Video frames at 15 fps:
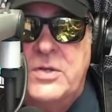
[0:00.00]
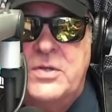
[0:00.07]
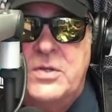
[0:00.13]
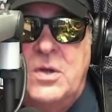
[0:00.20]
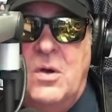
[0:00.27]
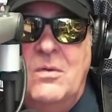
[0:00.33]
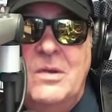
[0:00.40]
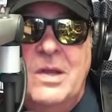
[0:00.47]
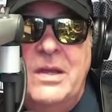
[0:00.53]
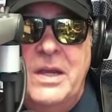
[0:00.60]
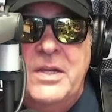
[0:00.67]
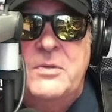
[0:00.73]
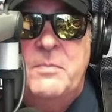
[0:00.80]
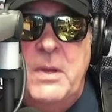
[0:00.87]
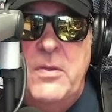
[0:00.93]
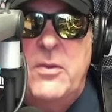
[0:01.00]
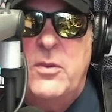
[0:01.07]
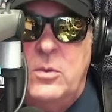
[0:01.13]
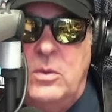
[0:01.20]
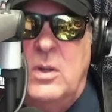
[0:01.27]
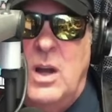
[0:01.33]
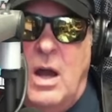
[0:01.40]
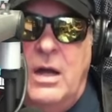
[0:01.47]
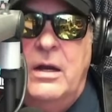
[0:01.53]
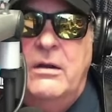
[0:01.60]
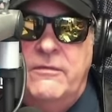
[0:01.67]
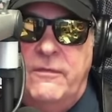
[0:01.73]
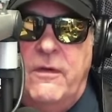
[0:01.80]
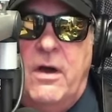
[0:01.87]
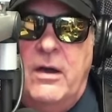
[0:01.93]
So he's been through a lot
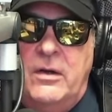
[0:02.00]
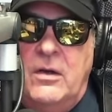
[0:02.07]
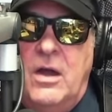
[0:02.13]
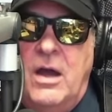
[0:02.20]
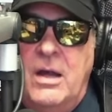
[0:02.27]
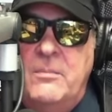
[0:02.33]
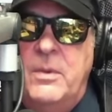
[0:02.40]
and fought a lot.